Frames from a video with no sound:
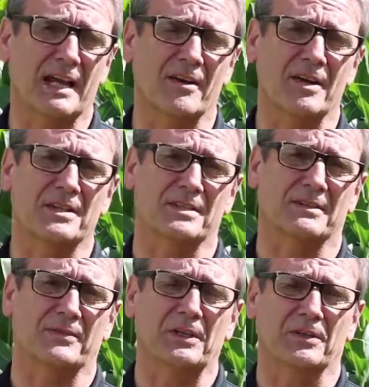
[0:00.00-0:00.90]
areas in
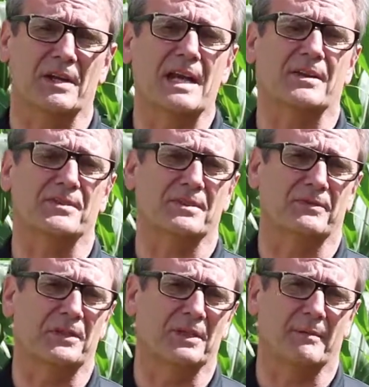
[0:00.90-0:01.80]
the field or acres in
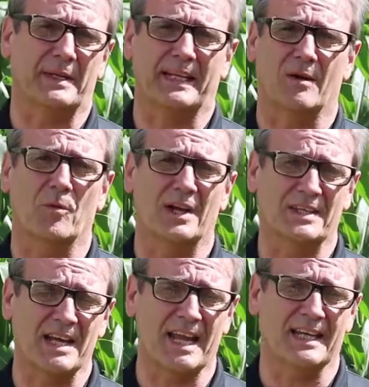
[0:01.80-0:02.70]
the field coming in at
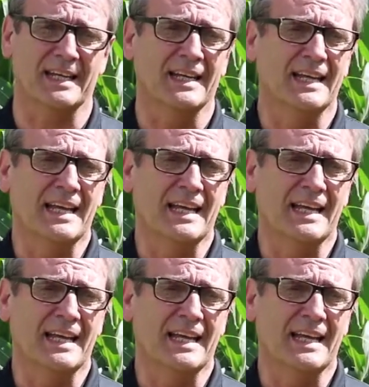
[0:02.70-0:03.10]
110,